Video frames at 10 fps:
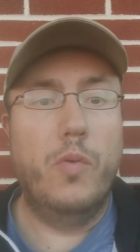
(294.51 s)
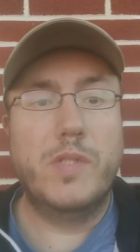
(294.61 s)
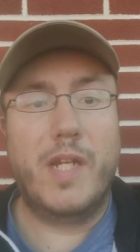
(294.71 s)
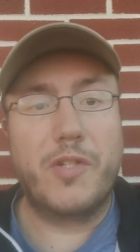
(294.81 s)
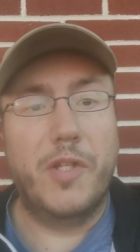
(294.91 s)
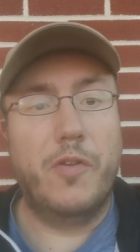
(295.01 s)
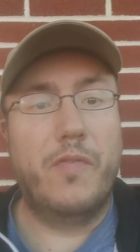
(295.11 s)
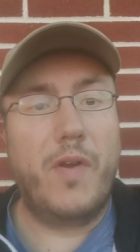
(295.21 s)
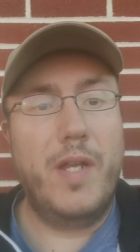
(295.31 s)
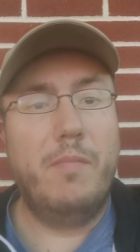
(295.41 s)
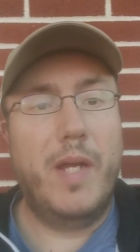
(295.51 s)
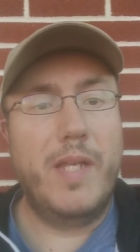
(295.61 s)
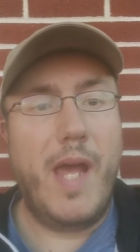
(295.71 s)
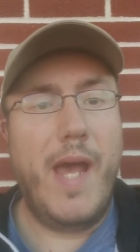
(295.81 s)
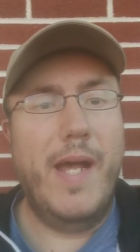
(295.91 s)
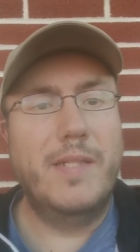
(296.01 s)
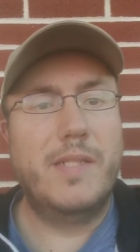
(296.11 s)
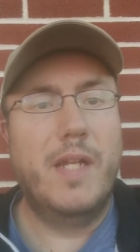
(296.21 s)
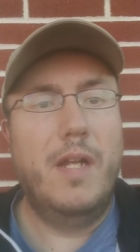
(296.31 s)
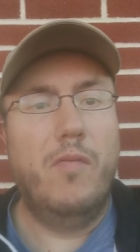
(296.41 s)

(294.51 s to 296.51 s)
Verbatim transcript: who was actually a good friend of my dad's,